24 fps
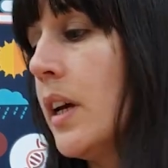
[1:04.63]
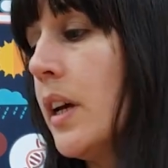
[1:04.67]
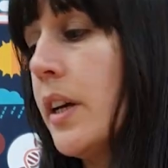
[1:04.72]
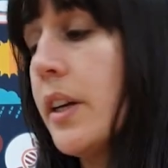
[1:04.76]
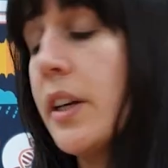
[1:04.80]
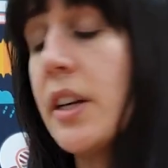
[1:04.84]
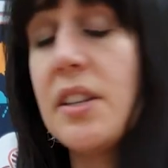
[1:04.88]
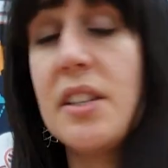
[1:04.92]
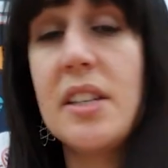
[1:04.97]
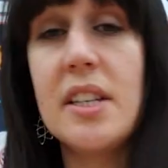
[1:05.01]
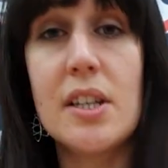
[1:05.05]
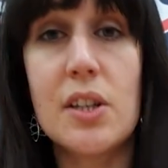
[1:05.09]

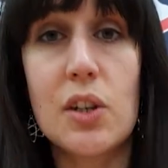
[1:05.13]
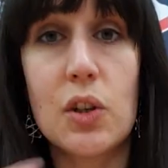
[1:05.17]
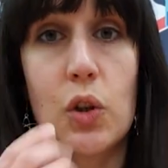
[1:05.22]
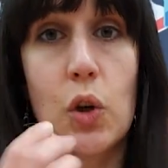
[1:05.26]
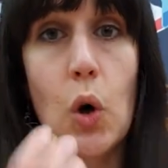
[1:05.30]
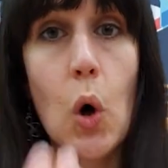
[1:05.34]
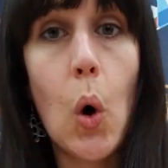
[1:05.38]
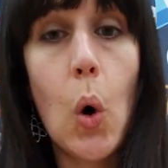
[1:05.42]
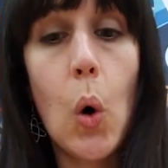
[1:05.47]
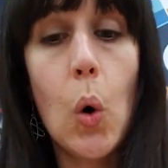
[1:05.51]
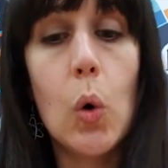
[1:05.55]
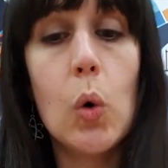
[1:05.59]
Going to need a
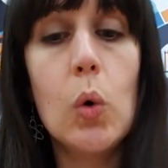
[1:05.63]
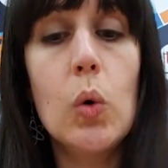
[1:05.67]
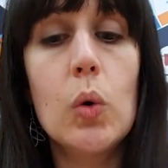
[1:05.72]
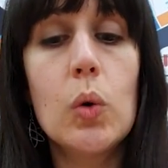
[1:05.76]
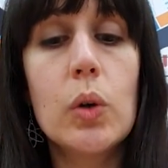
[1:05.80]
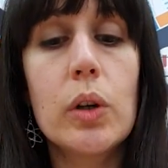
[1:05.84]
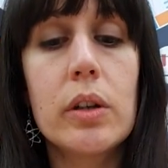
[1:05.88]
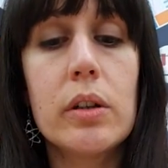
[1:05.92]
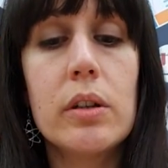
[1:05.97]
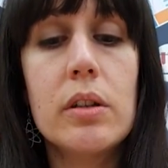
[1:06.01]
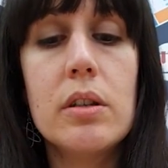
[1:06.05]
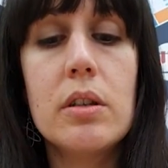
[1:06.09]

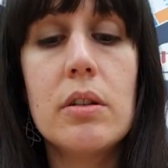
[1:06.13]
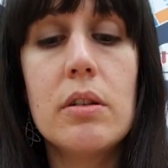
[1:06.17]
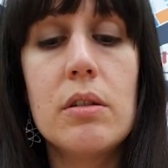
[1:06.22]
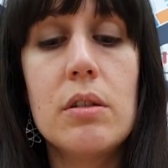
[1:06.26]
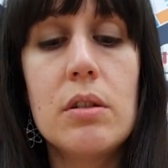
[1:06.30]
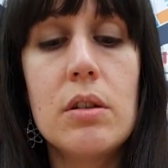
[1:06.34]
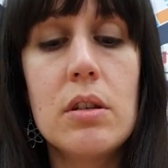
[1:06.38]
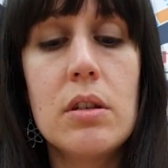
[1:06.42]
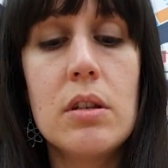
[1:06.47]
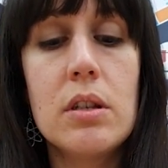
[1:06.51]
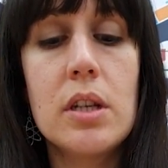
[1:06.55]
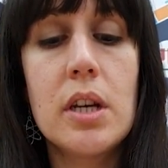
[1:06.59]
cork, so it's
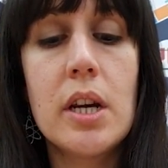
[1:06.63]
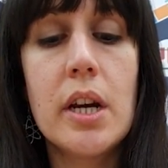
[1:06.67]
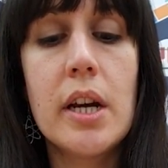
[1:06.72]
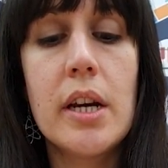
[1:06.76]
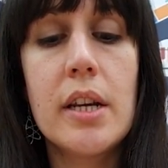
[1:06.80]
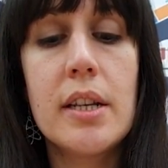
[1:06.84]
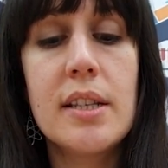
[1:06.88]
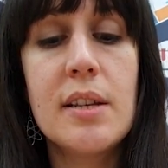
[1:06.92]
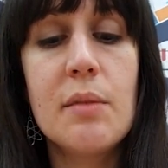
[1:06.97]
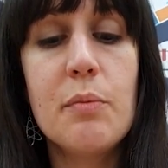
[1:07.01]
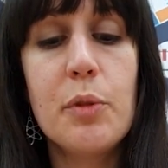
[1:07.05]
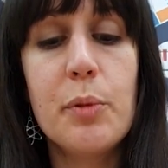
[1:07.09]
just a
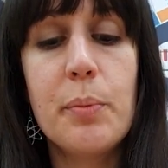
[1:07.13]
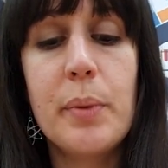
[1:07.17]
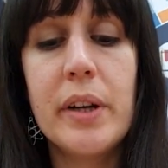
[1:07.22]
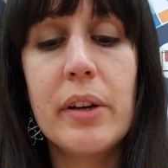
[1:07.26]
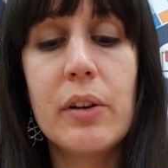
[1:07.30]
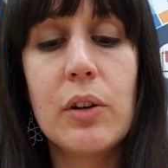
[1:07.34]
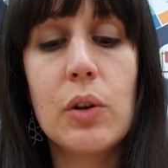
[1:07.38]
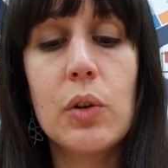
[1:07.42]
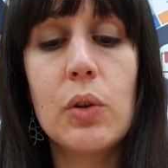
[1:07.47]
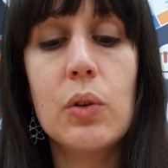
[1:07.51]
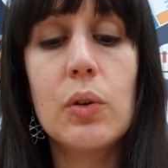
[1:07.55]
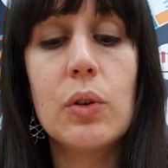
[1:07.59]
simple bit of
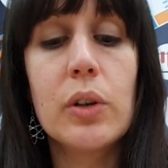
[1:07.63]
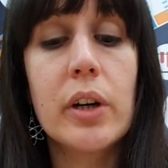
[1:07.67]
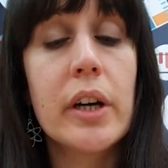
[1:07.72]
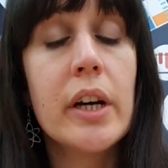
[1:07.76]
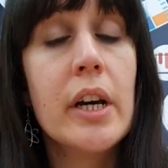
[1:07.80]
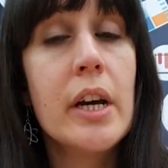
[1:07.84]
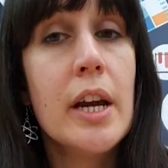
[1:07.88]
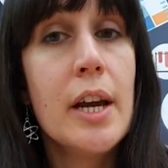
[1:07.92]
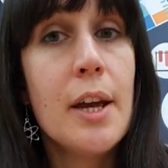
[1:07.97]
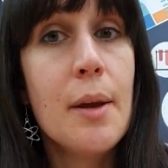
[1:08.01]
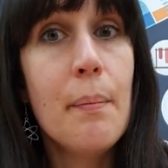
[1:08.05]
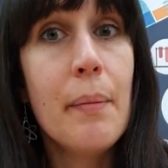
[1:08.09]
cork.
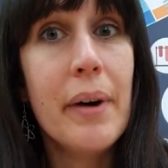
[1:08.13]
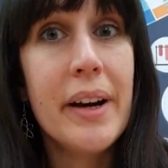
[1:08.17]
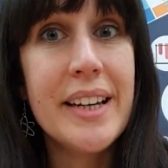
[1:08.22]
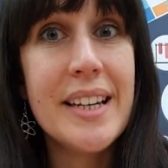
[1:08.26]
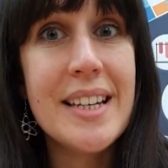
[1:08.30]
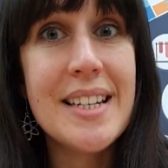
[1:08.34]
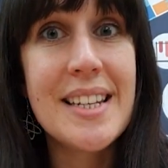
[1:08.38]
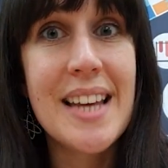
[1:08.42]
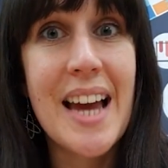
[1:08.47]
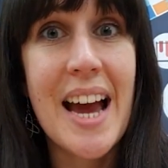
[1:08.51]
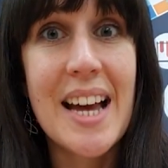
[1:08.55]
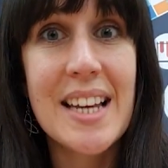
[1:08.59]
You might
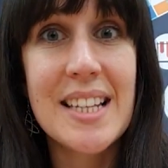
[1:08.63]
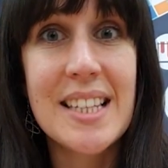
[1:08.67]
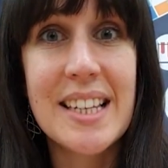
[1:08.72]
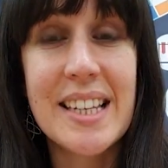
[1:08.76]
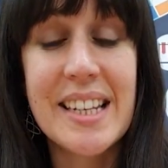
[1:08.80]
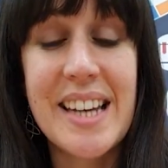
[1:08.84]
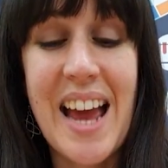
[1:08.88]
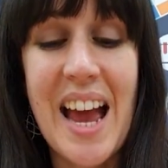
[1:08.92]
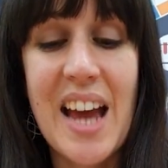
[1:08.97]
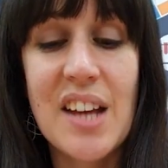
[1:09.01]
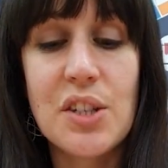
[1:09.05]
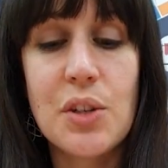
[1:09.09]
need to ask
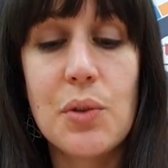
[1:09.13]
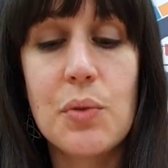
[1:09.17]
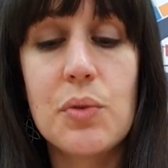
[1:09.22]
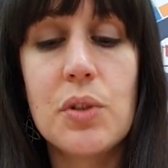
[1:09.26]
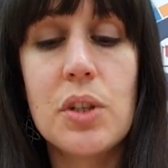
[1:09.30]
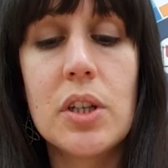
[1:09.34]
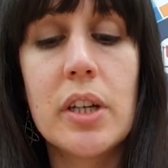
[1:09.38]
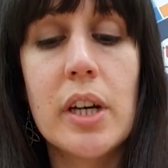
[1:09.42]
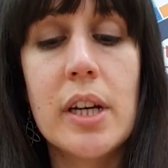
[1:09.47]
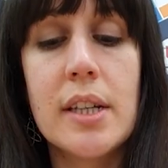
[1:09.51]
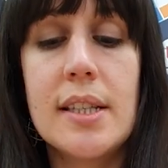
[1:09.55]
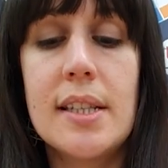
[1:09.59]
an adult to
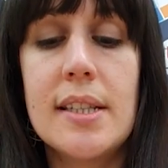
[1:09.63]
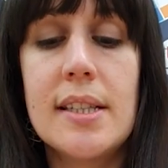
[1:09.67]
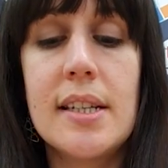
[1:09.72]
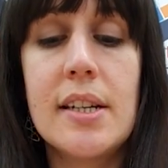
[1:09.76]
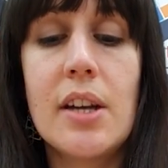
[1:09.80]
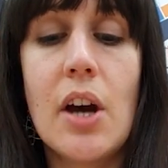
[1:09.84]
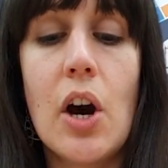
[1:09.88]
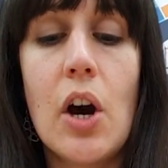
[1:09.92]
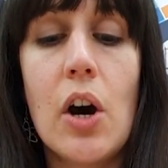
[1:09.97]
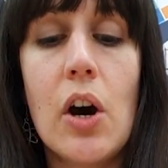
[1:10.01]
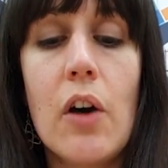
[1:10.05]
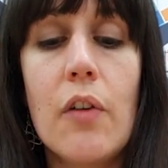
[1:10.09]
cut it in
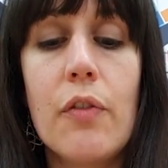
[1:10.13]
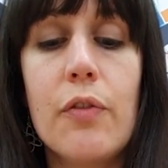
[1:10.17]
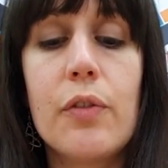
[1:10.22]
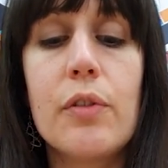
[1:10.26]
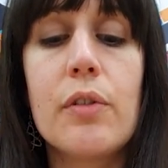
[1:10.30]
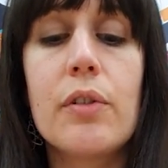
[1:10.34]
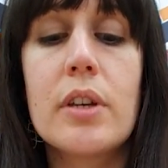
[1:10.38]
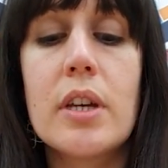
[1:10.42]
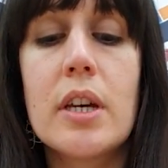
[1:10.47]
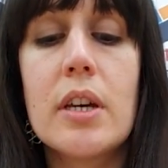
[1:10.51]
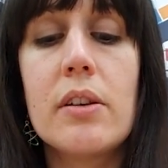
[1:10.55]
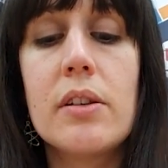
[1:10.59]
half for
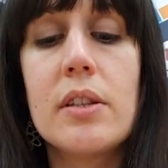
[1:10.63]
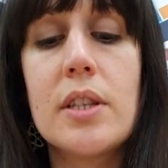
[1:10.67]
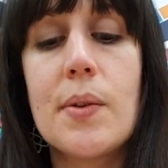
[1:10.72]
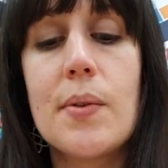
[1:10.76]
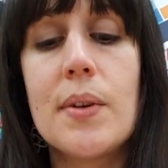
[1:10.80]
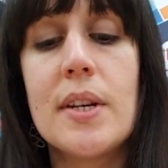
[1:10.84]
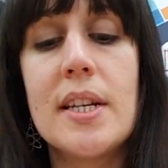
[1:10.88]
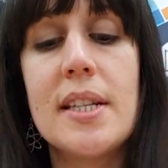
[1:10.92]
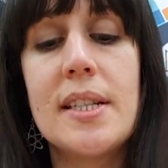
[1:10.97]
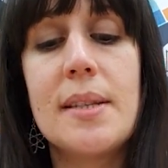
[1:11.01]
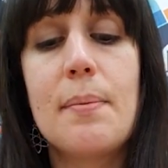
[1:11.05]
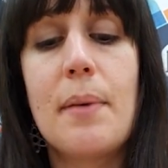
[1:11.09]
you, so we
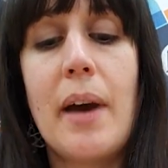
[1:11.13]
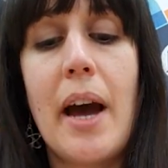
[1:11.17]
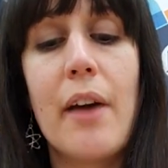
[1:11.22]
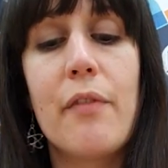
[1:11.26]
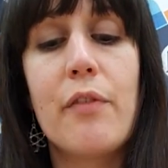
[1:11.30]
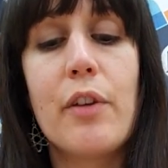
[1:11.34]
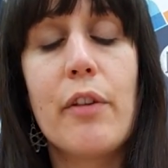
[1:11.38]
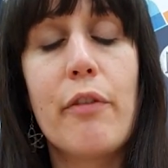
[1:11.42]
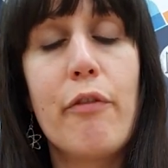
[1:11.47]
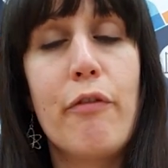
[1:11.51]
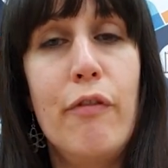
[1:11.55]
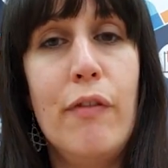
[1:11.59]
need to have
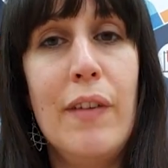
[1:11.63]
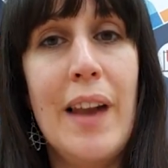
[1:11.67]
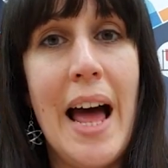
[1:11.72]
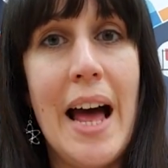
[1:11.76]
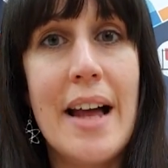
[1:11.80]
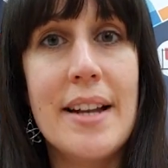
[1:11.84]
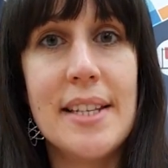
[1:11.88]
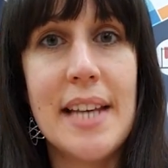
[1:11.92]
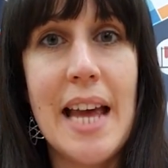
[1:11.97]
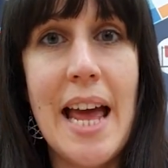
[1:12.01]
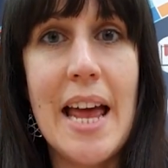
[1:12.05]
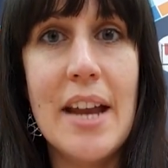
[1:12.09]
a
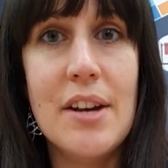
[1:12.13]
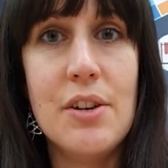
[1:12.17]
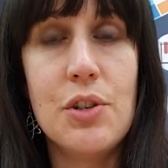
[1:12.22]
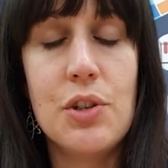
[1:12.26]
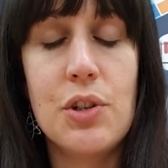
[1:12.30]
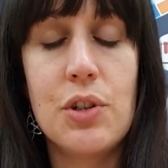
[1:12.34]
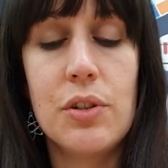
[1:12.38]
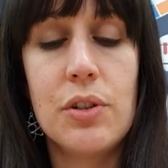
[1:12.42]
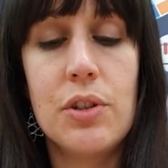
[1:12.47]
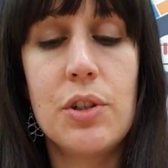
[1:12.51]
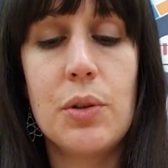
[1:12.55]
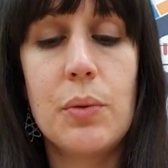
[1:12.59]
flat
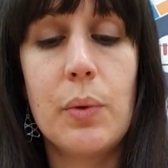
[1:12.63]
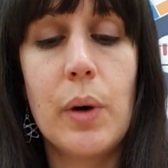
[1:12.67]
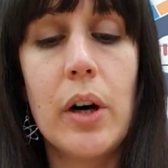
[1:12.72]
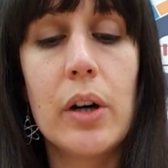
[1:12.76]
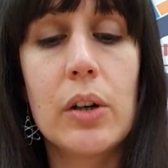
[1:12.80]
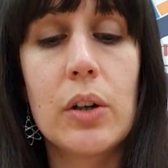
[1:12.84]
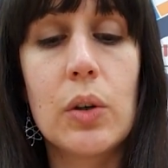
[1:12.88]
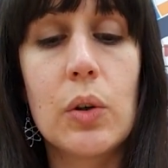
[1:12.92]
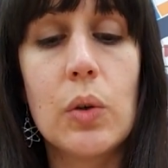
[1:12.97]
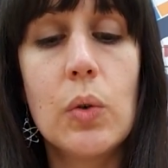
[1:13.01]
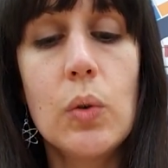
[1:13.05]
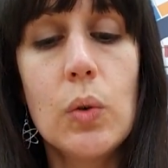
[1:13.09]
edge to our
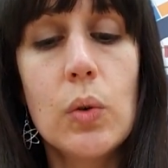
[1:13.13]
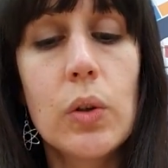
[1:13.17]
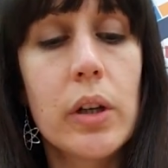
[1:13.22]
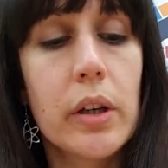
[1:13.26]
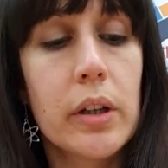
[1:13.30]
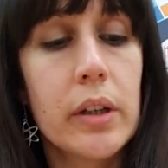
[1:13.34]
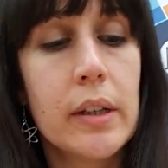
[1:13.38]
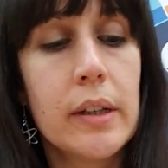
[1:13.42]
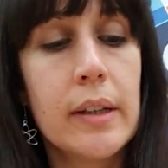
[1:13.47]
cork.